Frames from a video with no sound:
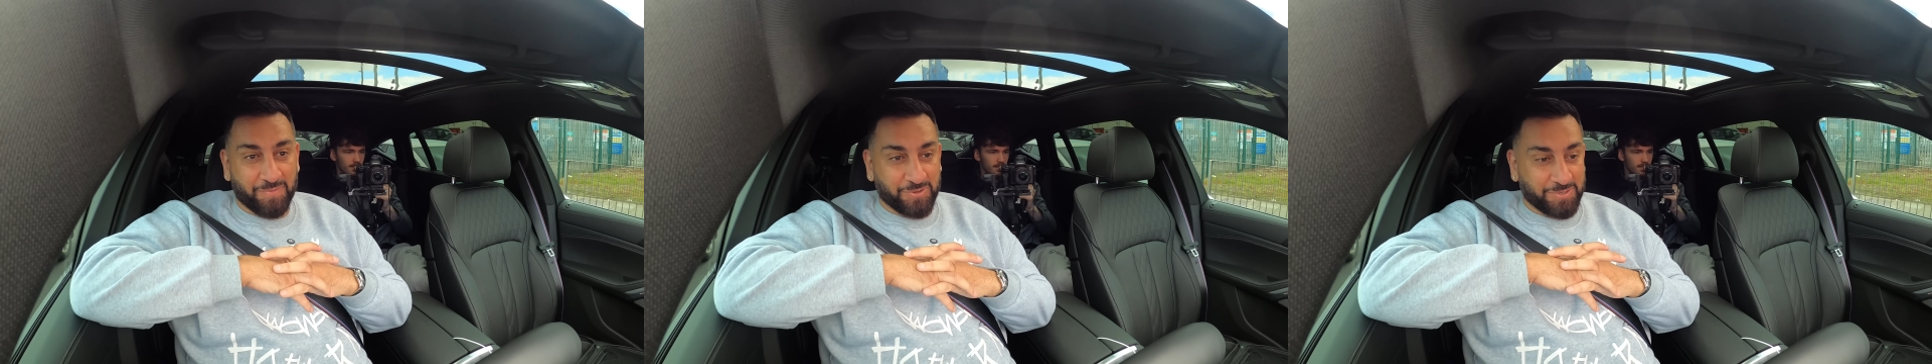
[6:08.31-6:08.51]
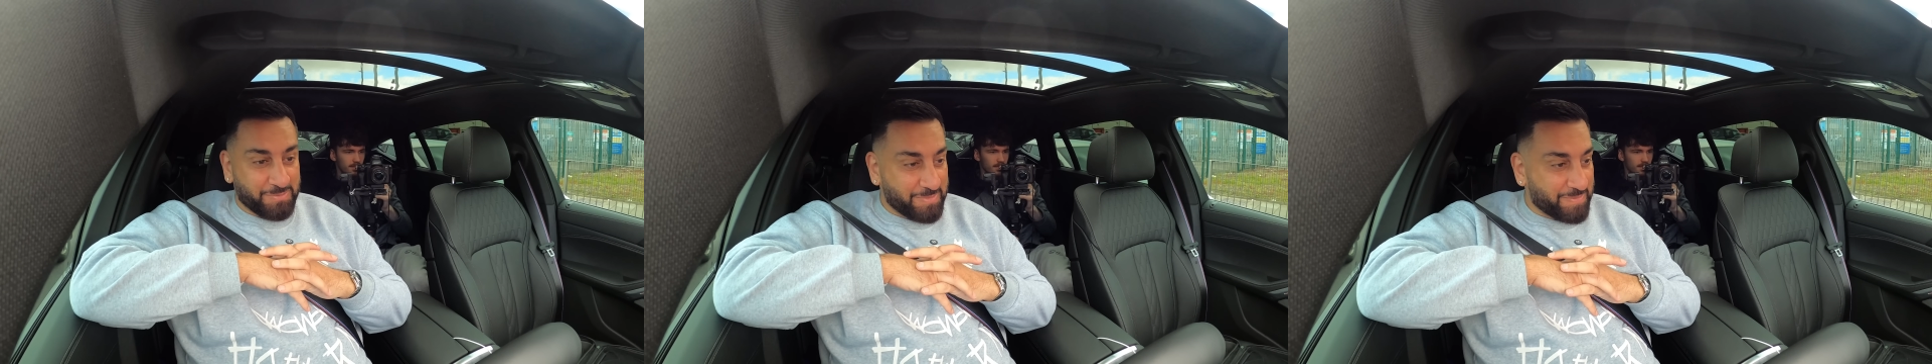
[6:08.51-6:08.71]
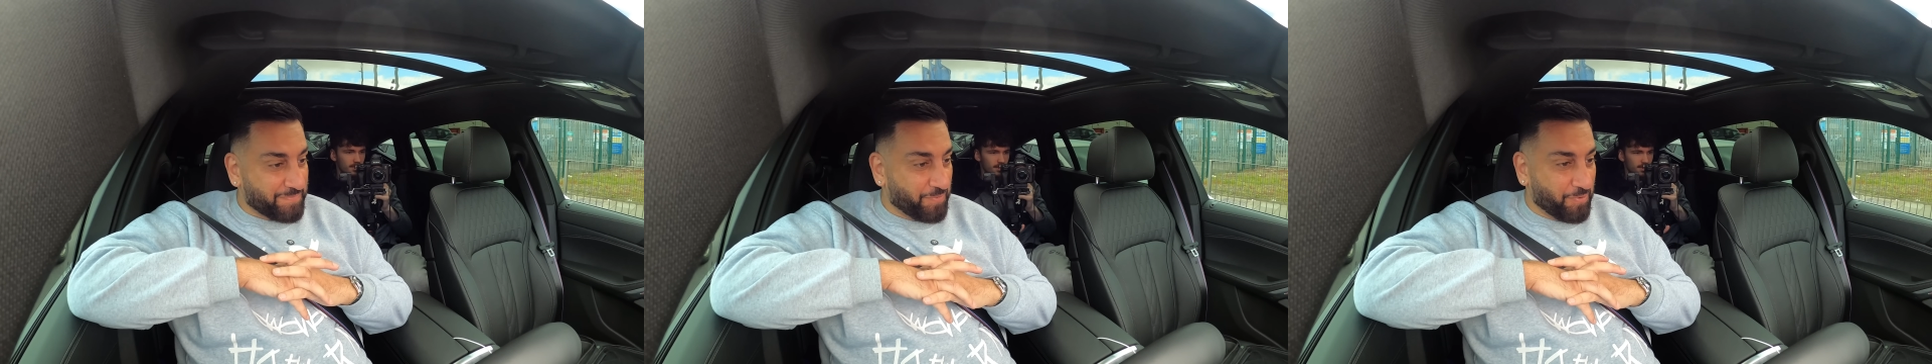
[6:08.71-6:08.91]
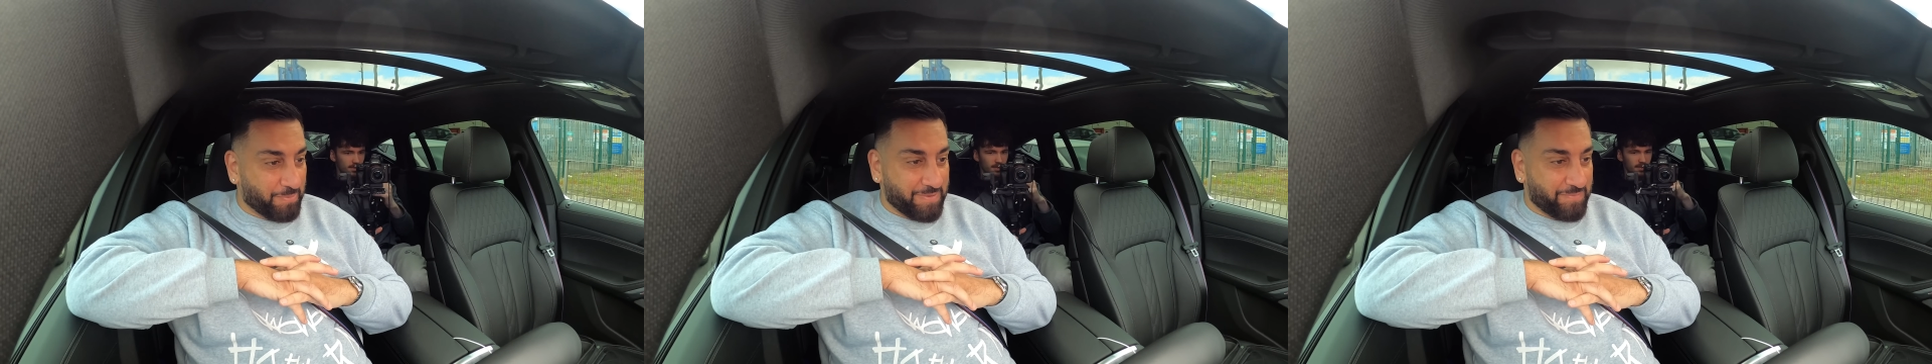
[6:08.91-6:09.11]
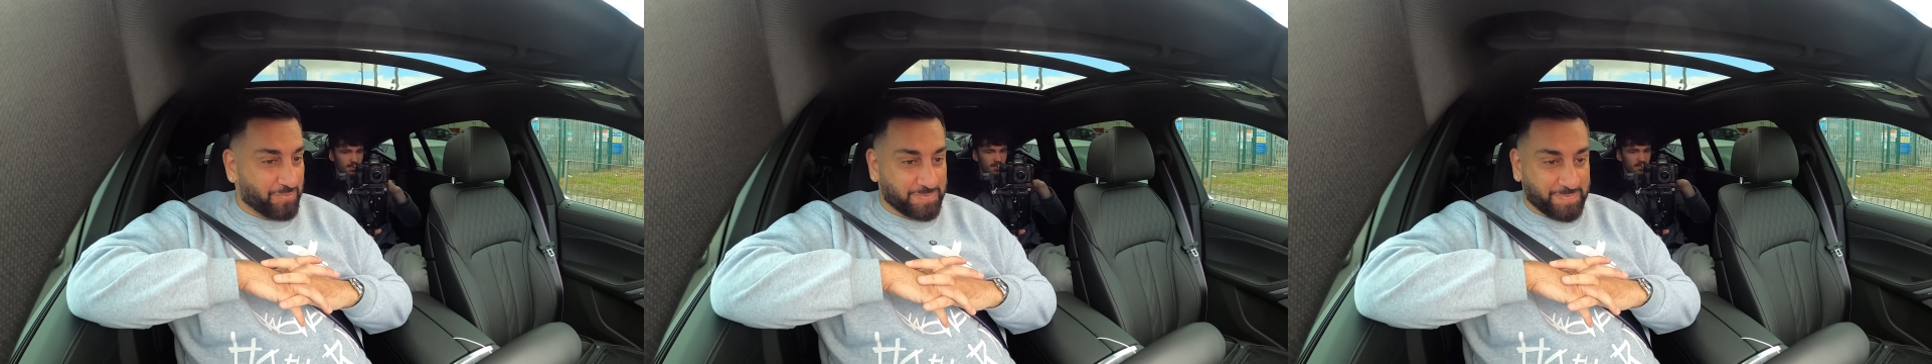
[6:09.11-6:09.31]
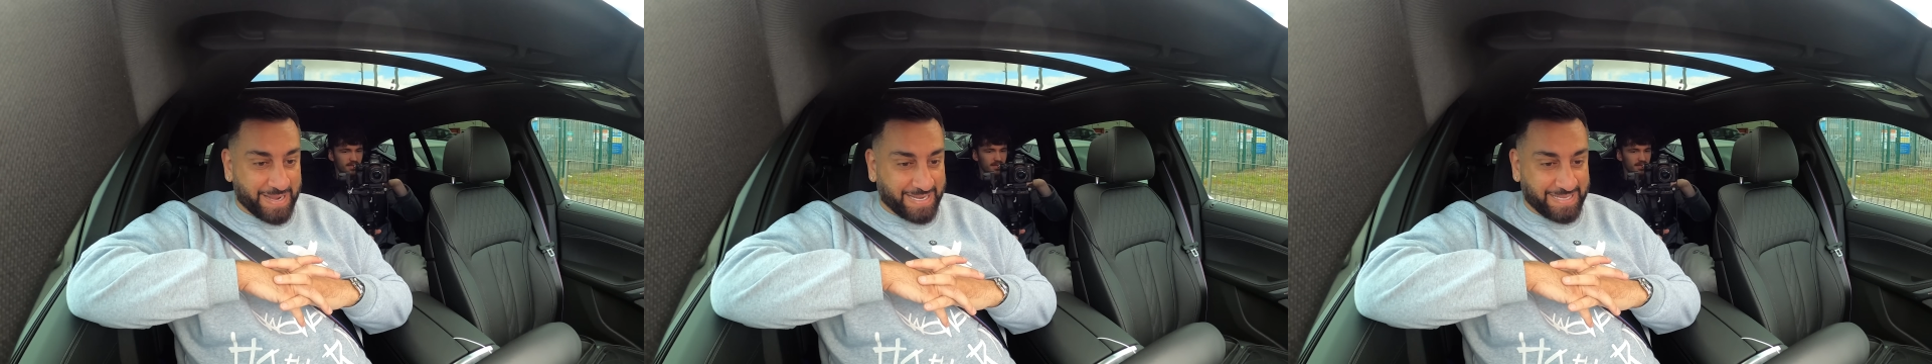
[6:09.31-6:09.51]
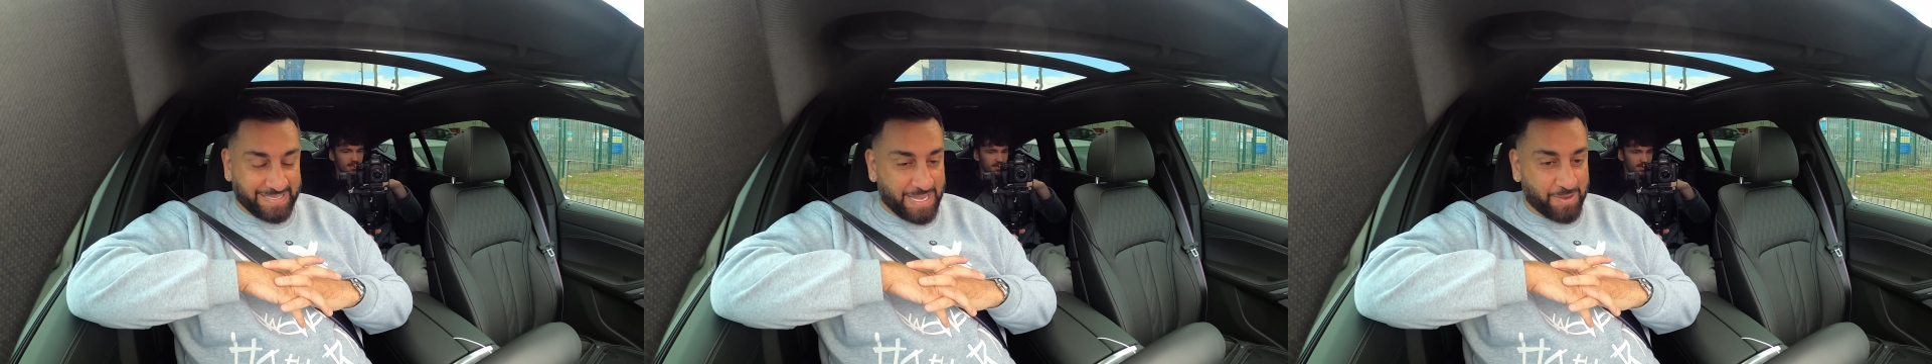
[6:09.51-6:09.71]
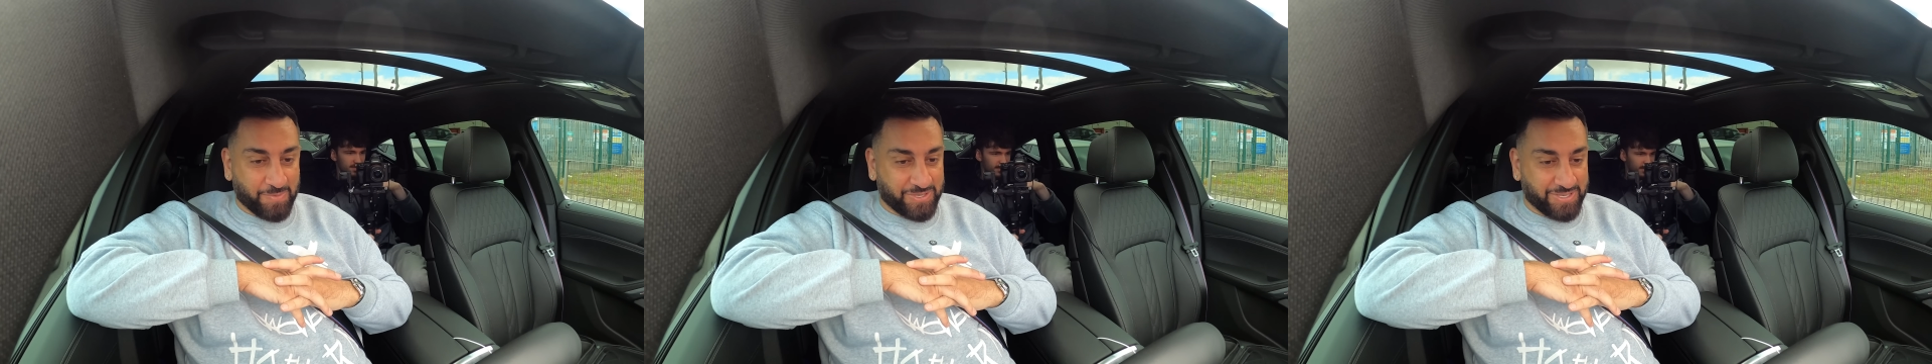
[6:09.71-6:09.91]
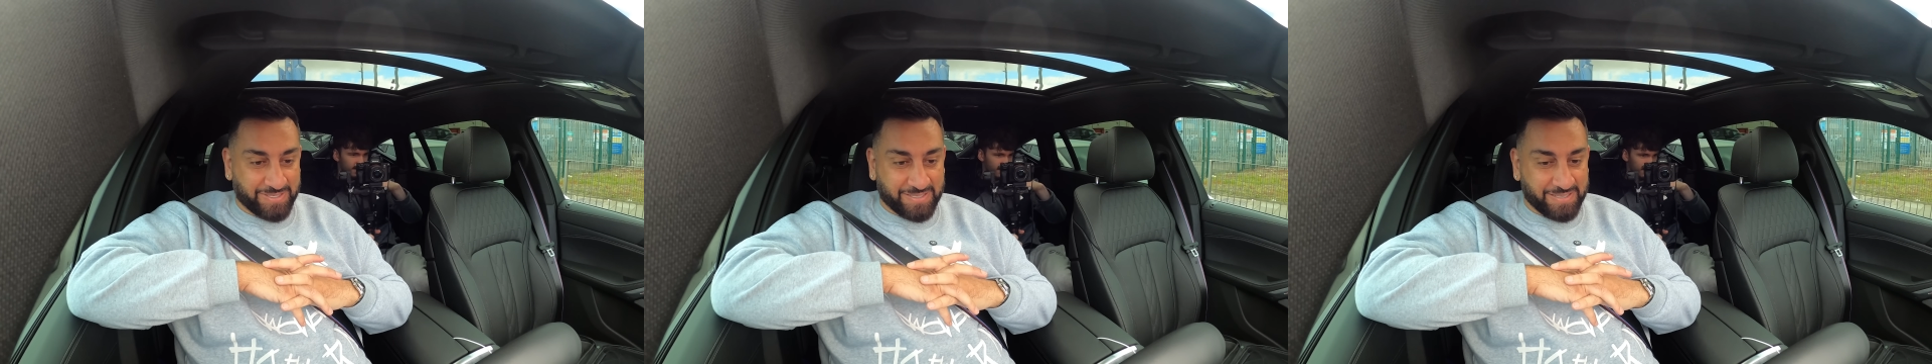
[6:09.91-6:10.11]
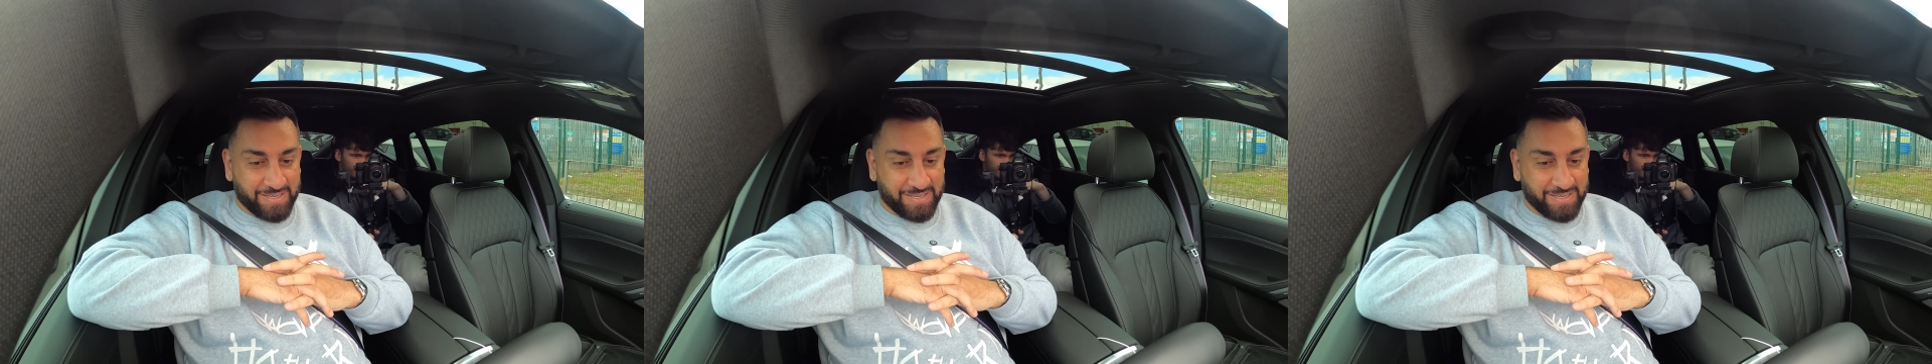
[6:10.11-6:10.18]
Do you remember 4x4s back in the day were just